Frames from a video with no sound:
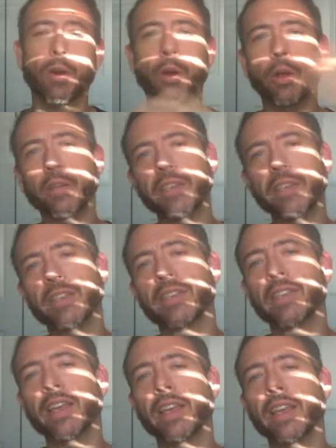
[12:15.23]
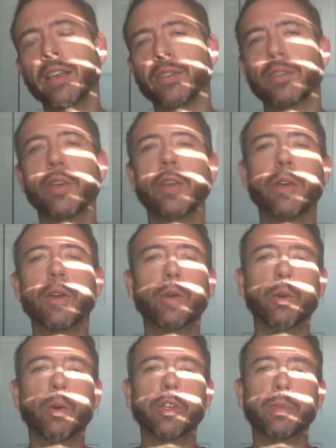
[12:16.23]
All these things
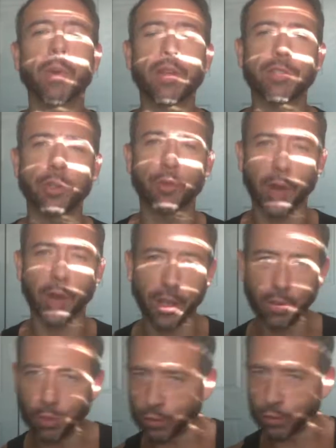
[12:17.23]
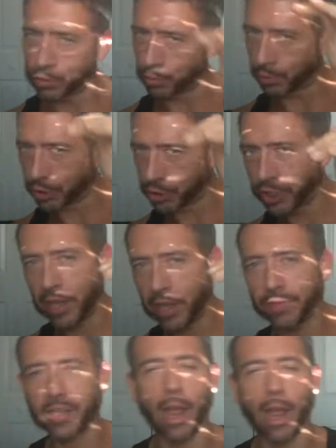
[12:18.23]
correspond to great cultural
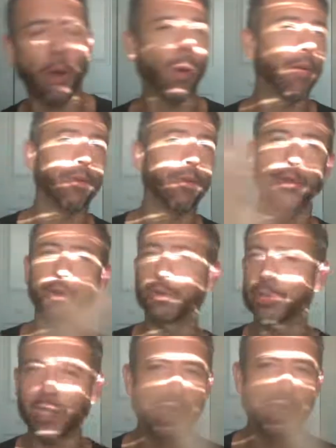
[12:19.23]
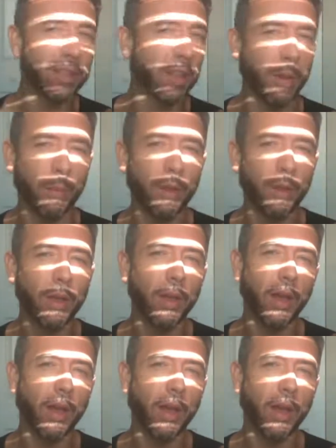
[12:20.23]
shifts, however you see them